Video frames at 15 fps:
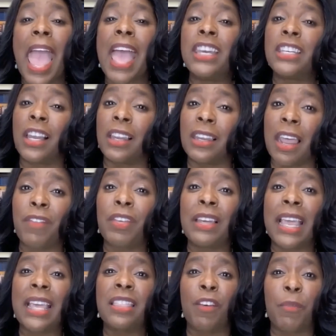and to
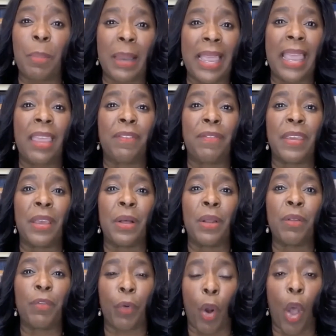leveling the playing
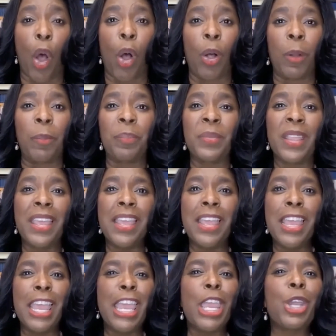field for all.
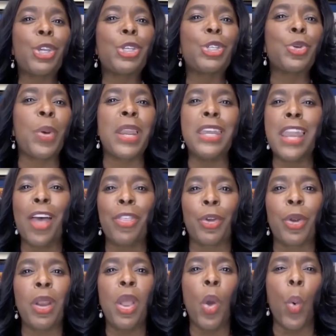Here's to
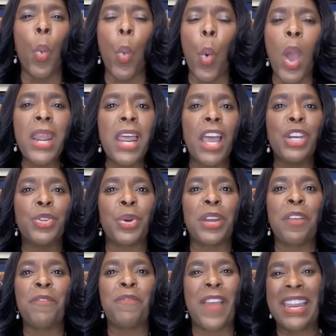another
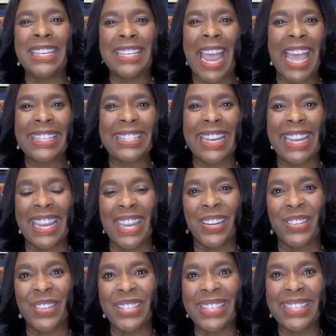100 fantastic
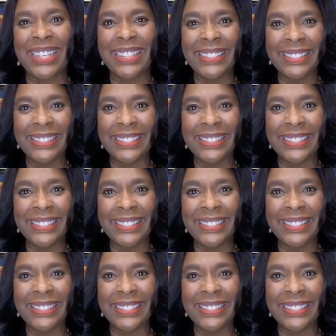years.